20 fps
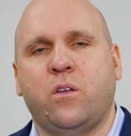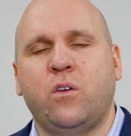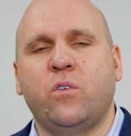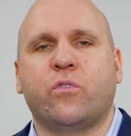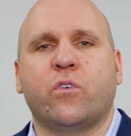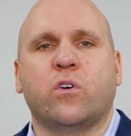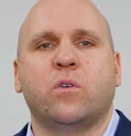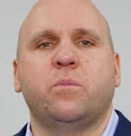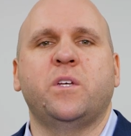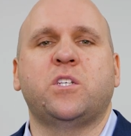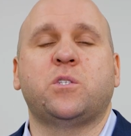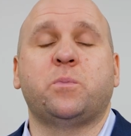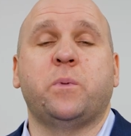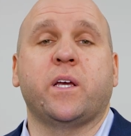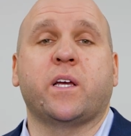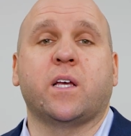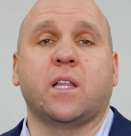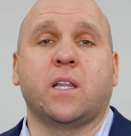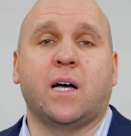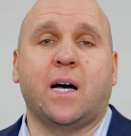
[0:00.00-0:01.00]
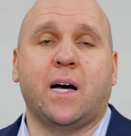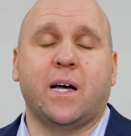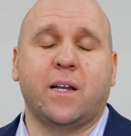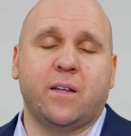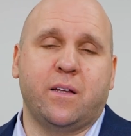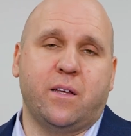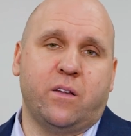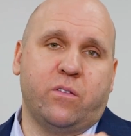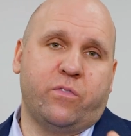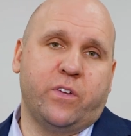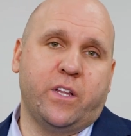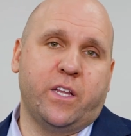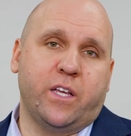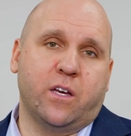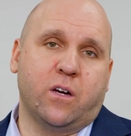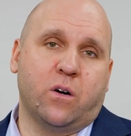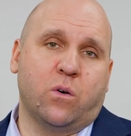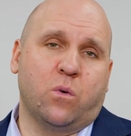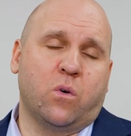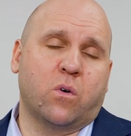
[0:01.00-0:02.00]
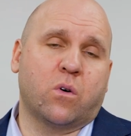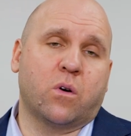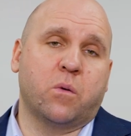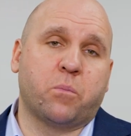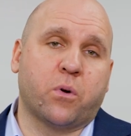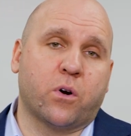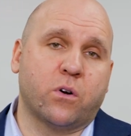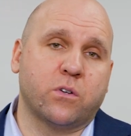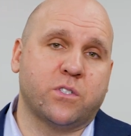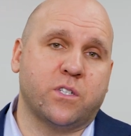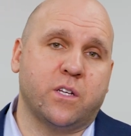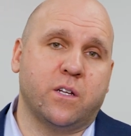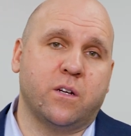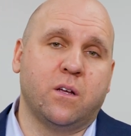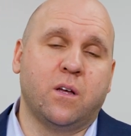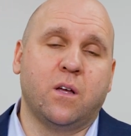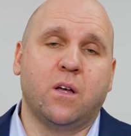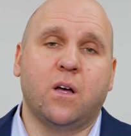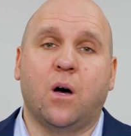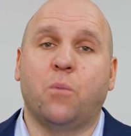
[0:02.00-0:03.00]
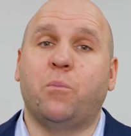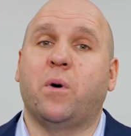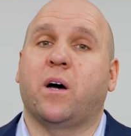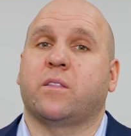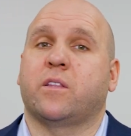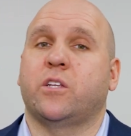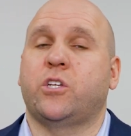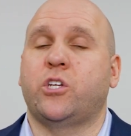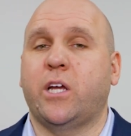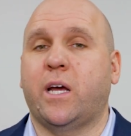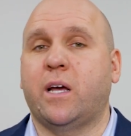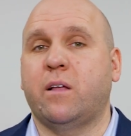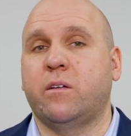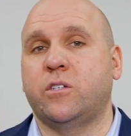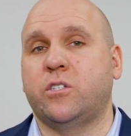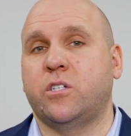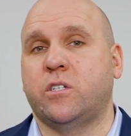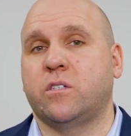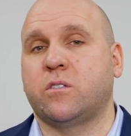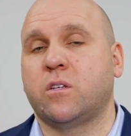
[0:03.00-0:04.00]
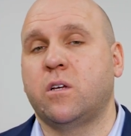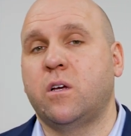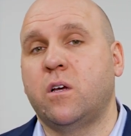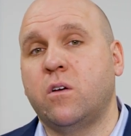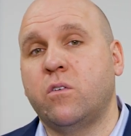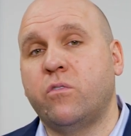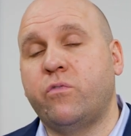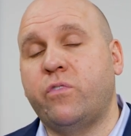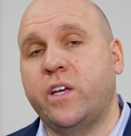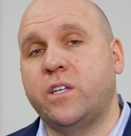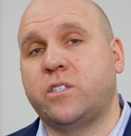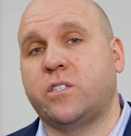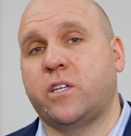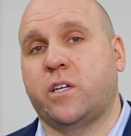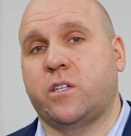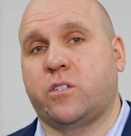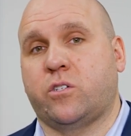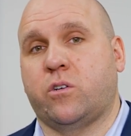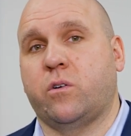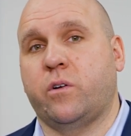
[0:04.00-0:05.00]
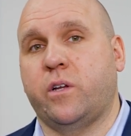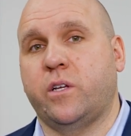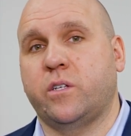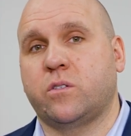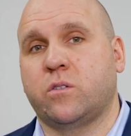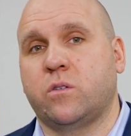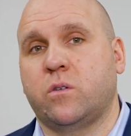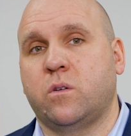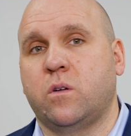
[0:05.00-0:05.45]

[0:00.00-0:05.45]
You've heard me speak a lot in video or in person about the challenges facing attorneys.